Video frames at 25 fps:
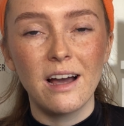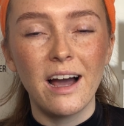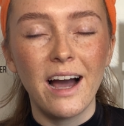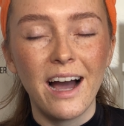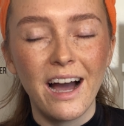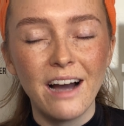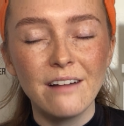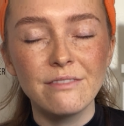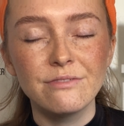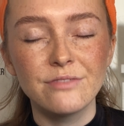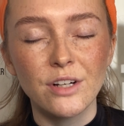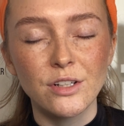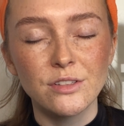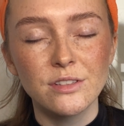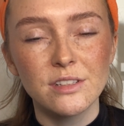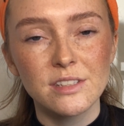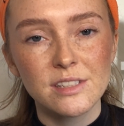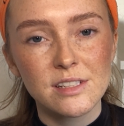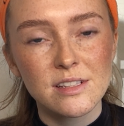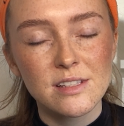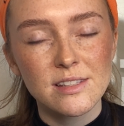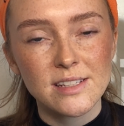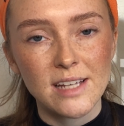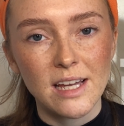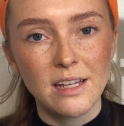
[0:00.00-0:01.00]
I have found that
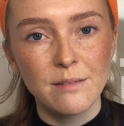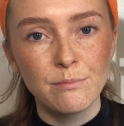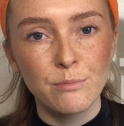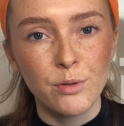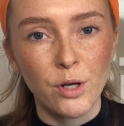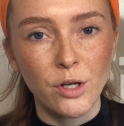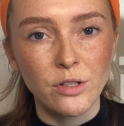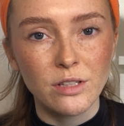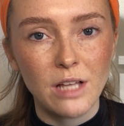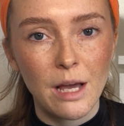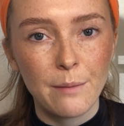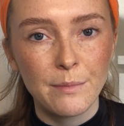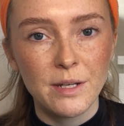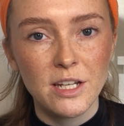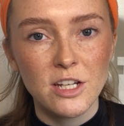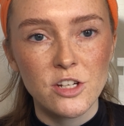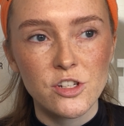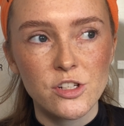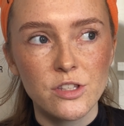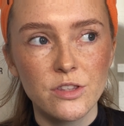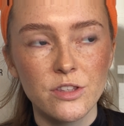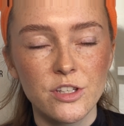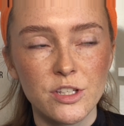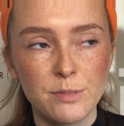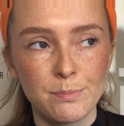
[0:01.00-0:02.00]
since getting brow
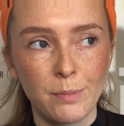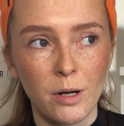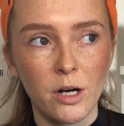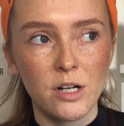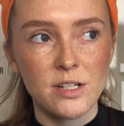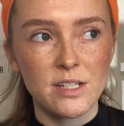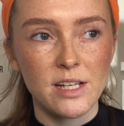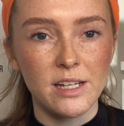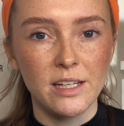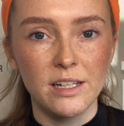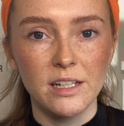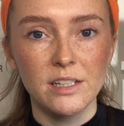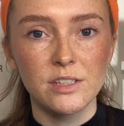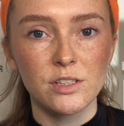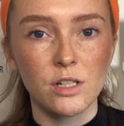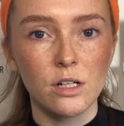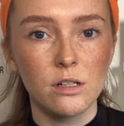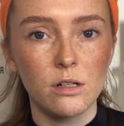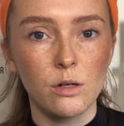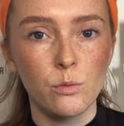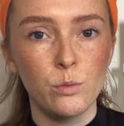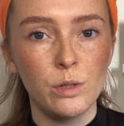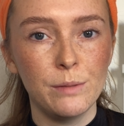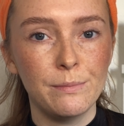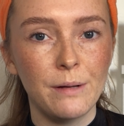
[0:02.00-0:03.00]
lamination, the sparse areas are
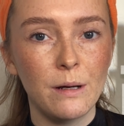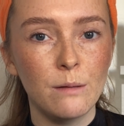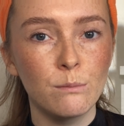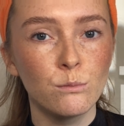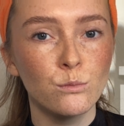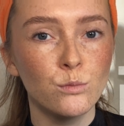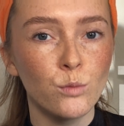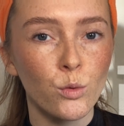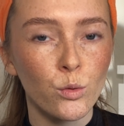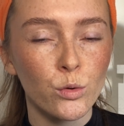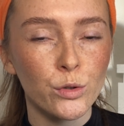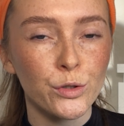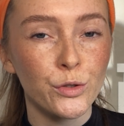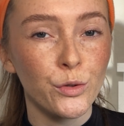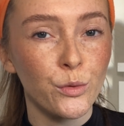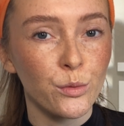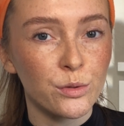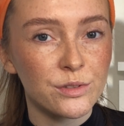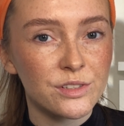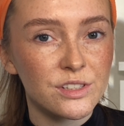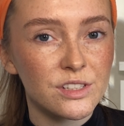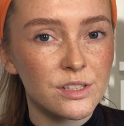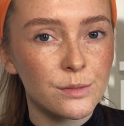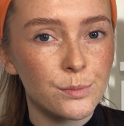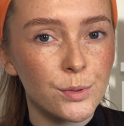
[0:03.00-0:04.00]
a wee bit more
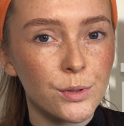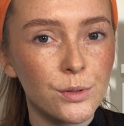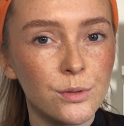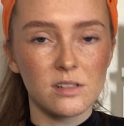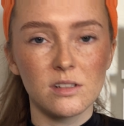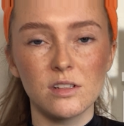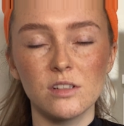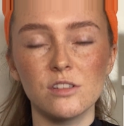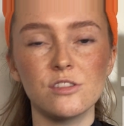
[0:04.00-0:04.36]
noticeable.